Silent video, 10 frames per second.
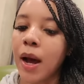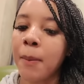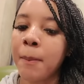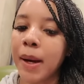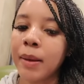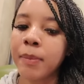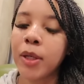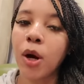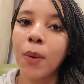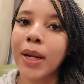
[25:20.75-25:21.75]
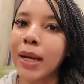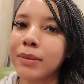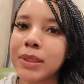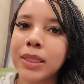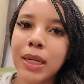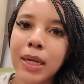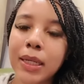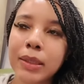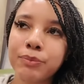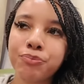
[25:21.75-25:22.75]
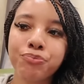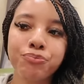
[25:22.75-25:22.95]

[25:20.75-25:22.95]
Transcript: I might be going out tonight.